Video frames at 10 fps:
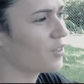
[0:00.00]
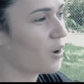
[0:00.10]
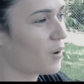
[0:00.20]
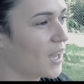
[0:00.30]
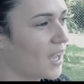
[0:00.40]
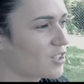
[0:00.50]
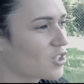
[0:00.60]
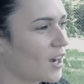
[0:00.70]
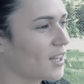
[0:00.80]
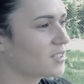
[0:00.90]
although I had
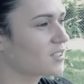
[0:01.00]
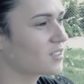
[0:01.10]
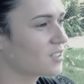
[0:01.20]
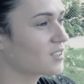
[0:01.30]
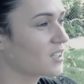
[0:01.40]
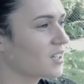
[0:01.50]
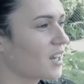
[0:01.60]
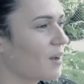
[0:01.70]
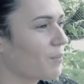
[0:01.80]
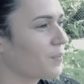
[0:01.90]
tried to set it
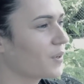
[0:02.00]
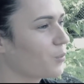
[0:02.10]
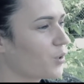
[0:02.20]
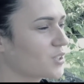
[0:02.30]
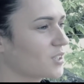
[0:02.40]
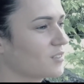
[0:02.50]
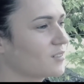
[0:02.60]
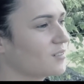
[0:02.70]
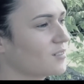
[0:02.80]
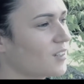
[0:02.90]
up,
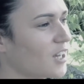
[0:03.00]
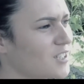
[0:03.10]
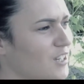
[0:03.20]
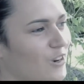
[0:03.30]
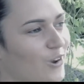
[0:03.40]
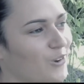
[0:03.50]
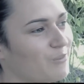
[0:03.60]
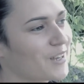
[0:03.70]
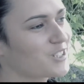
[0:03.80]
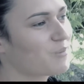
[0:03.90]
I didn't know
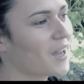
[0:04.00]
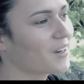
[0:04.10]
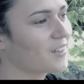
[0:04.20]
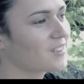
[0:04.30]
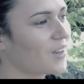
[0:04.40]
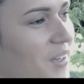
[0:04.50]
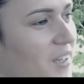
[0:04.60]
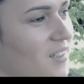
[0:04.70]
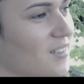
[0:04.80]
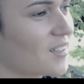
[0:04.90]
much about it, so I
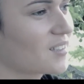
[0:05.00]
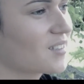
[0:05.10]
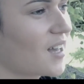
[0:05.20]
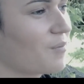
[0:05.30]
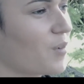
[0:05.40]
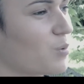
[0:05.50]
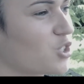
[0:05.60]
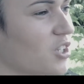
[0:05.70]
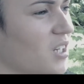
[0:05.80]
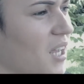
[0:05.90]
guess this
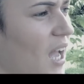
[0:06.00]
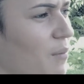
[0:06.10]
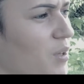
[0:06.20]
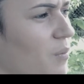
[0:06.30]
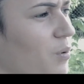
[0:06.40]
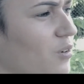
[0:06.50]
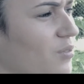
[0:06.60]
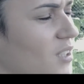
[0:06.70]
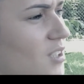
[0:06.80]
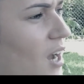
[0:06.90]
opportunity came at the perfect